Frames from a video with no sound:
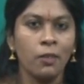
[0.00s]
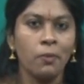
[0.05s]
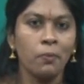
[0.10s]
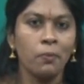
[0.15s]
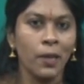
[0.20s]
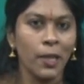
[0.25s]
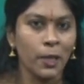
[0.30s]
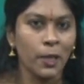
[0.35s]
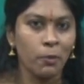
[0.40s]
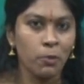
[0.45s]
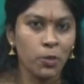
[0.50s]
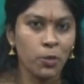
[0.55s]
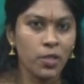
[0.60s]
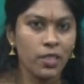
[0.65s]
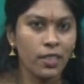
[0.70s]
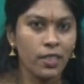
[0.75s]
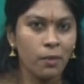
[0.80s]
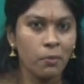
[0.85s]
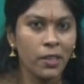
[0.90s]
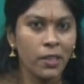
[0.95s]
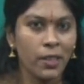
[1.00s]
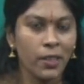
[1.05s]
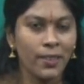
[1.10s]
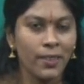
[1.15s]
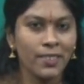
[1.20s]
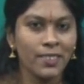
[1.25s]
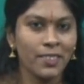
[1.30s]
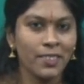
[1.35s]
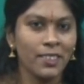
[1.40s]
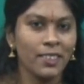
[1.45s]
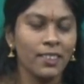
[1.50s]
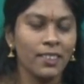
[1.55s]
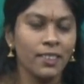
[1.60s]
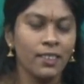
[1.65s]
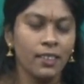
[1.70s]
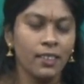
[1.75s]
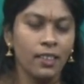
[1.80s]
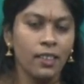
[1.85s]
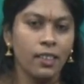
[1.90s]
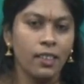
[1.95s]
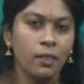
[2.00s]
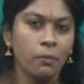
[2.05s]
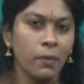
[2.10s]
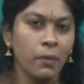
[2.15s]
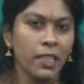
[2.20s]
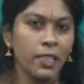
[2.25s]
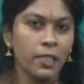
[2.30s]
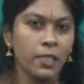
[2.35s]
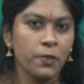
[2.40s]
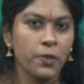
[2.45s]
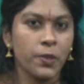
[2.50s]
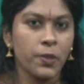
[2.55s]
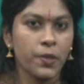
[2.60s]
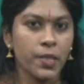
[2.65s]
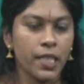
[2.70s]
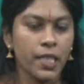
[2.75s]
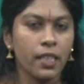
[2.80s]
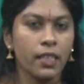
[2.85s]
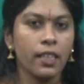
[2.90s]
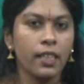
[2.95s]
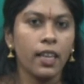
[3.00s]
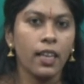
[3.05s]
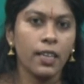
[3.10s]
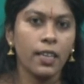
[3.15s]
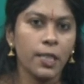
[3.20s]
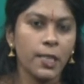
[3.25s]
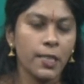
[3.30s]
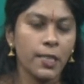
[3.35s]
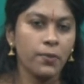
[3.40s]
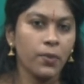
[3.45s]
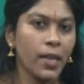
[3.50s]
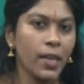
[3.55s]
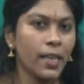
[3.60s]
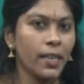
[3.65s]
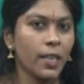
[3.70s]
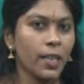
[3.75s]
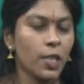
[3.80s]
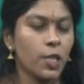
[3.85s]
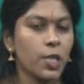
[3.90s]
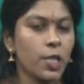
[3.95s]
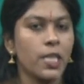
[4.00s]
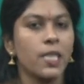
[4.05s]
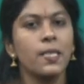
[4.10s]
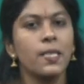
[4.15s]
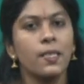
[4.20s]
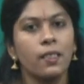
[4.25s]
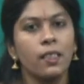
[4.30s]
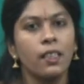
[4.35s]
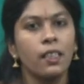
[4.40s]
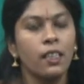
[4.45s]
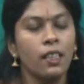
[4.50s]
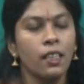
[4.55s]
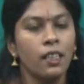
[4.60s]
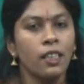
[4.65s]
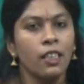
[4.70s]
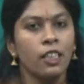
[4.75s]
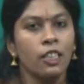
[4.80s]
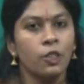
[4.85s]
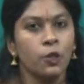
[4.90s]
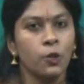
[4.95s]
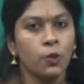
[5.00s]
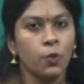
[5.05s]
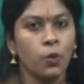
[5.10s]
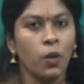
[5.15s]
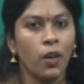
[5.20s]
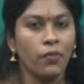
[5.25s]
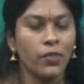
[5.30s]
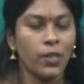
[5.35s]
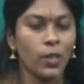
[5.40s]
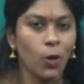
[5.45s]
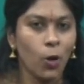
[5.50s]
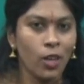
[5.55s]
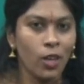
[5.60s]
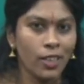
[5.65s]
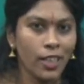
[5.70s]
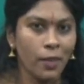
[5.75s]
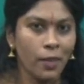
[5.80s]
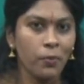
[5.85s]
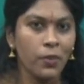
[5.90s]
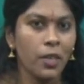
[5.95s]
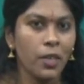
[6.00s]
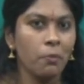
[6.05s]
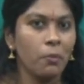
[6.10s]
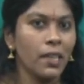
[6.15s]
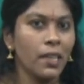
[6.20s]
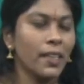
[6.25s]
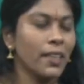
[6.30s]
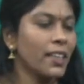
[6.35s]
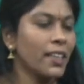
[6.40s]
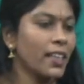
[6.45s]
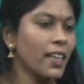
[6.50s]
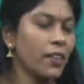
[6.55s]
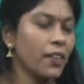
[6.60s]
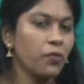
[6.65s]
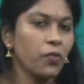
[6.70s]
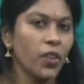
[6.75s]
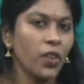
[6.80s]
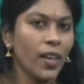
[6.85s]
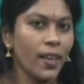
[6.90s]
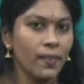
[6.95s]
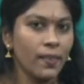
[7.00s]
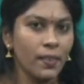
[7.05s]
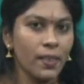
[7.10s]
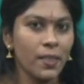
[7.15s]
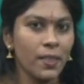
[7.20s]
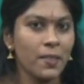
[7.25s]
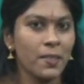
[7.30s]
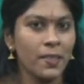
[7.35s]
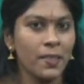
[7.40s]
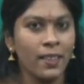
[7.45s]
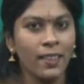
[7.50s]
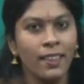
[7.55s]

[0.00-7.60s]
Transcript: Welcome to Sriram IAS. Myself Shiv Shankari alias Shiva Ignatius. So after a long time we are meeting again for ethics.